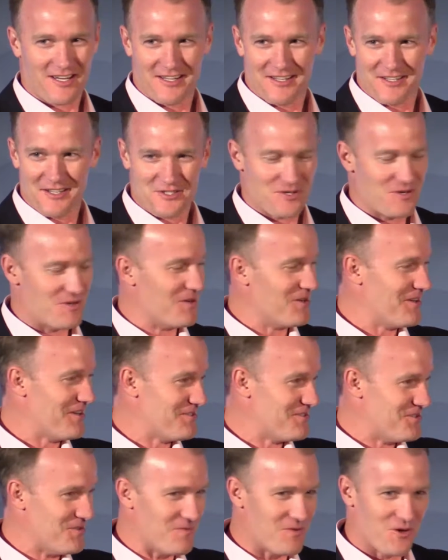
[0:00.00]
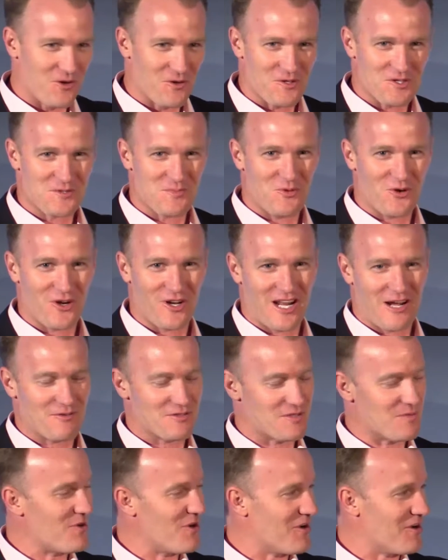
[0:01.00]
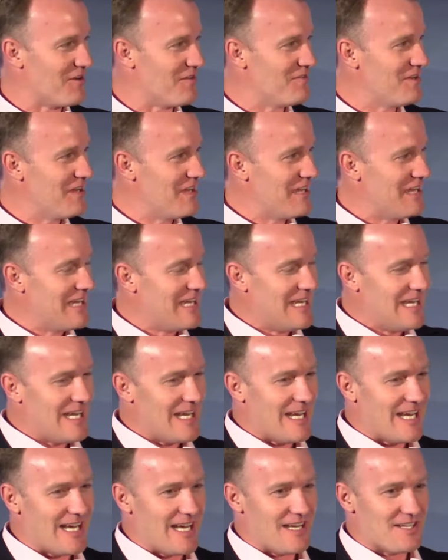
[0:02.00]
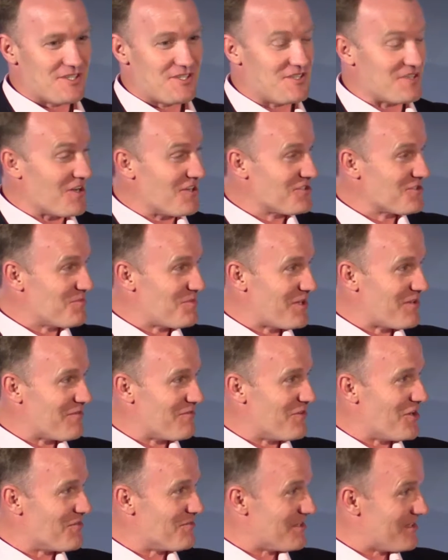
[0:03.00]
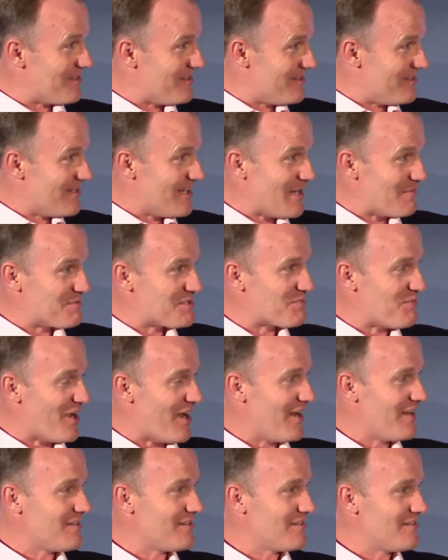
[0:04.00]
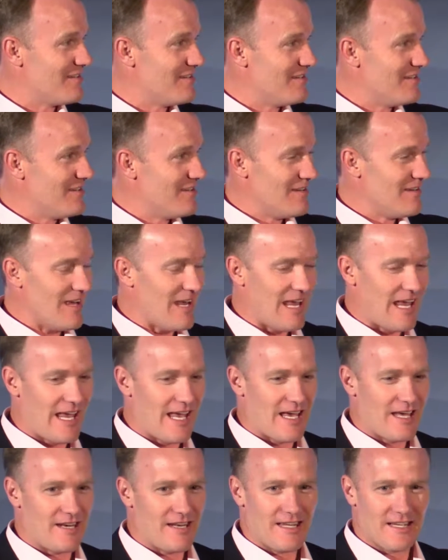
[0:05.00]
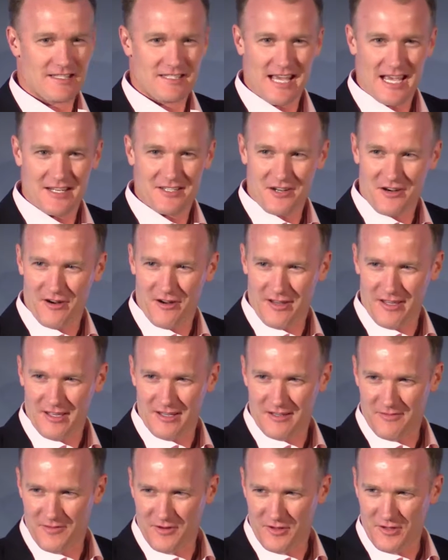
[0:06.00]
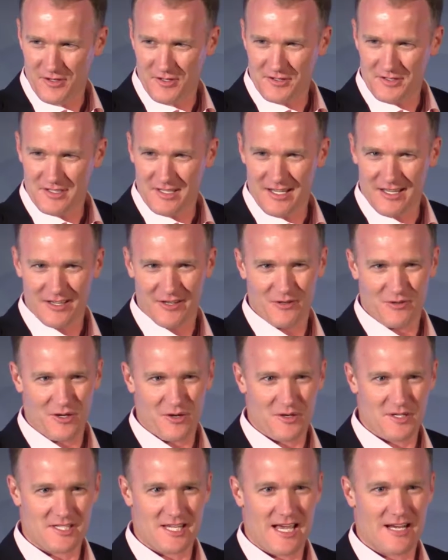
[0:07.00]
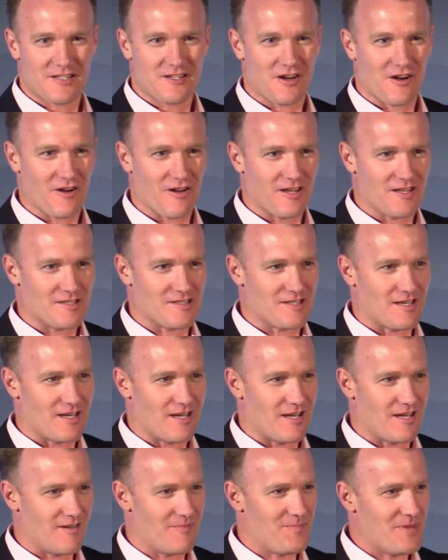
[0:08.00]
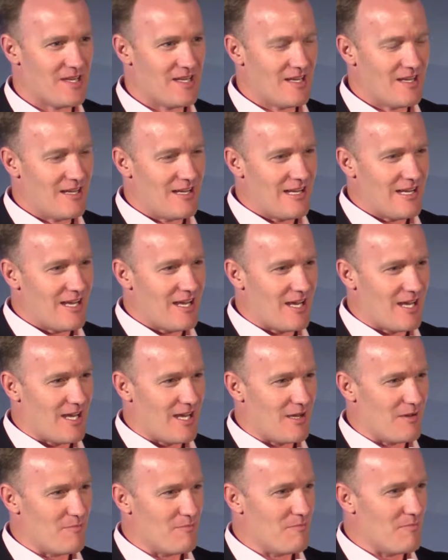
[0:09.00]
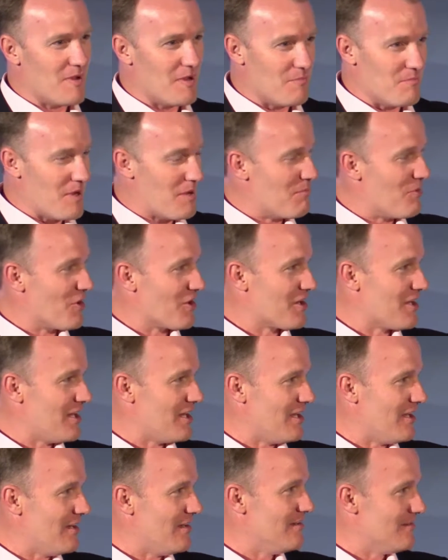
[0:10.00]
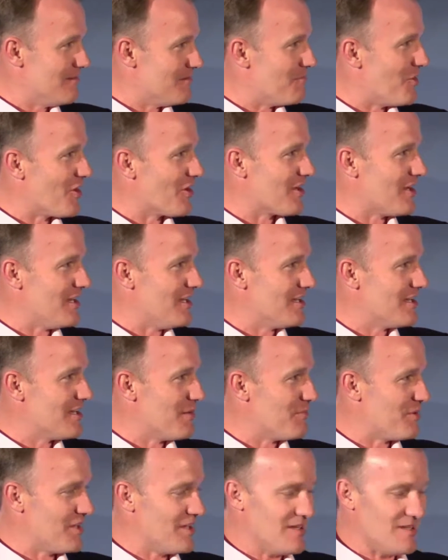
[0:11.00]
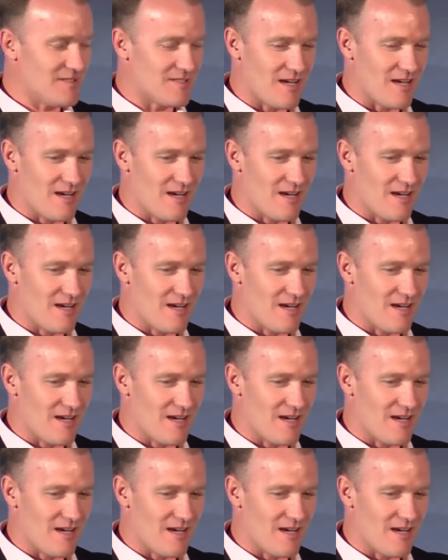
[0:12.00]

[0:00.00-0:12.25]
as you've heard this morning, I was a part of. She's also been involved in HubSpot and ExactTarget. For those who know ExactTarget, a marketing company, a